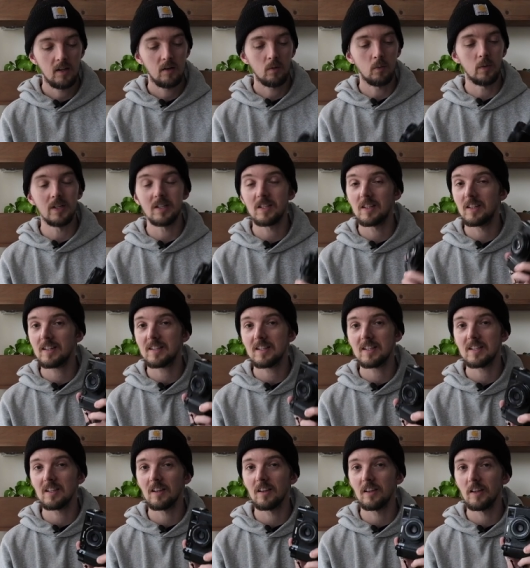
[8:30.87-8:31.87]
whereas this
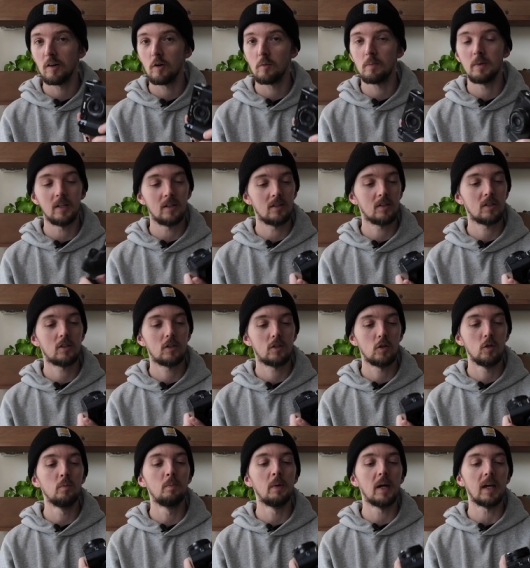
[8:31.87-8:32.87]
is a little bit
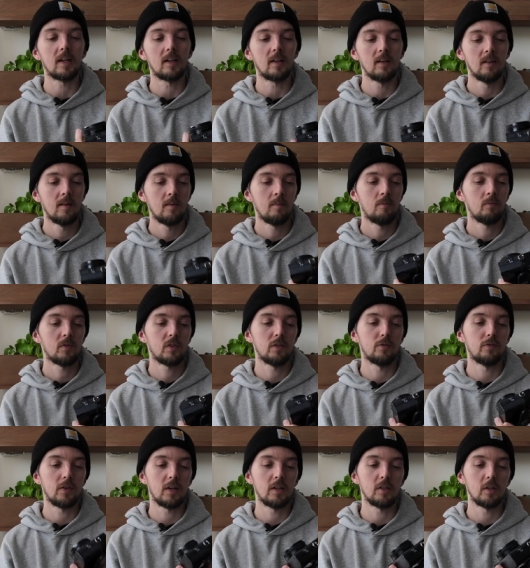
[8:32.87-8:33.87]
too big to
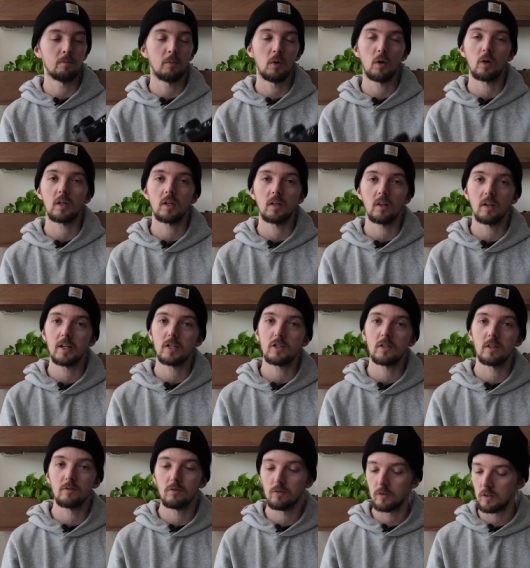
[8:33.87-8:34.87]
fit in your pocket unless
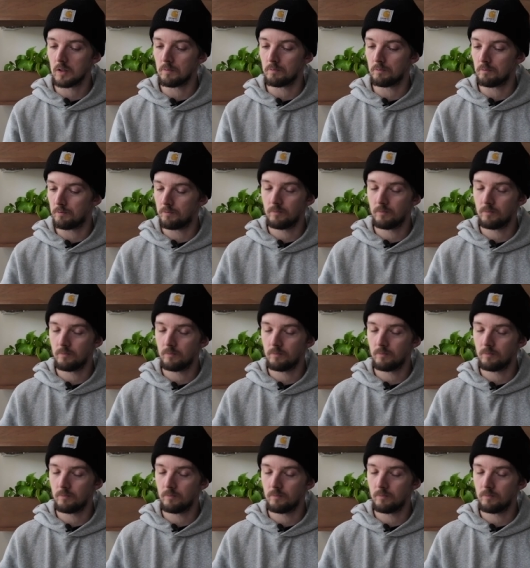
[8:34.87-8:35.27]
you have really,